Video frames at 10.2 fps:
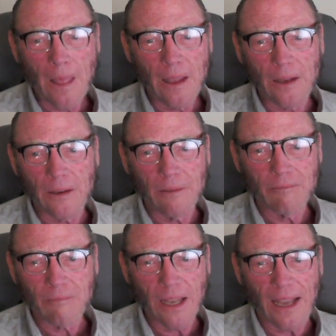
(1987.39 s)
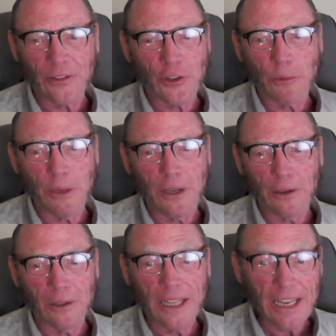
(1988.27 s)
it has to be a
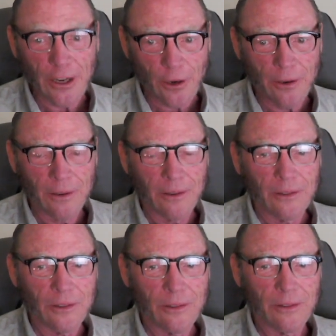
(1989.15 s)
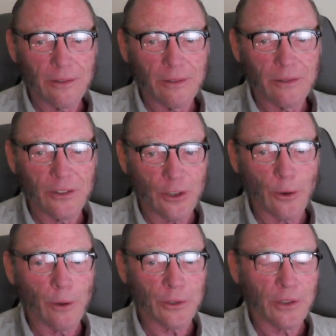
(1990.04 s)
linear
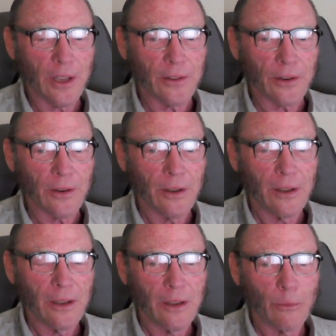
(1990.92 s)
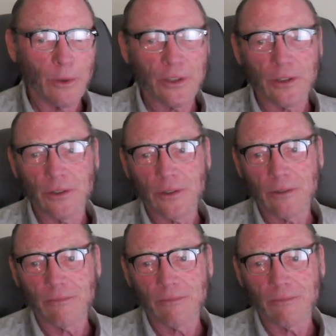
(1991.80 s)
zero center, which is,